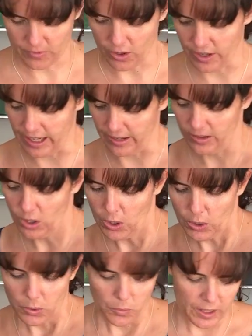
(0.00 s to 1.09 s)
Okay,
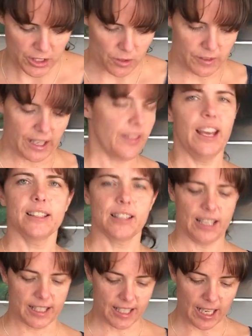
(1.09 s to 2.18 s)
once you've done that,
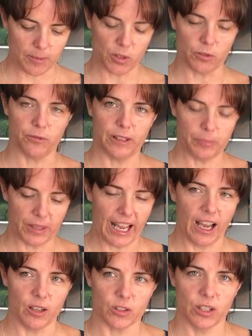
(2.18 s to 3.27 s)
it's time to flip it
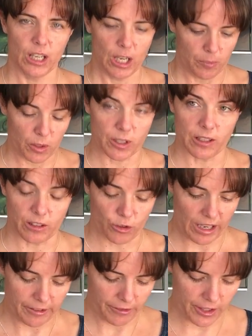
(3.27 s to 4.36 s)
out because it'll
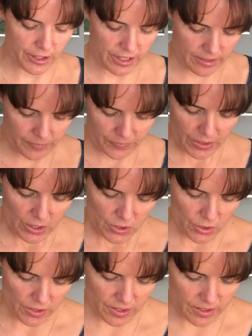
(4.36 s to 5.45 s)
dry faster.
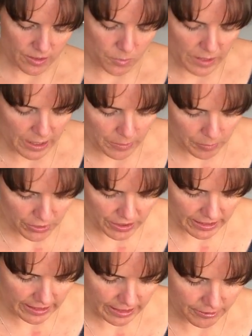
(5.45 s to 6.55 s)
So this is why we put the cling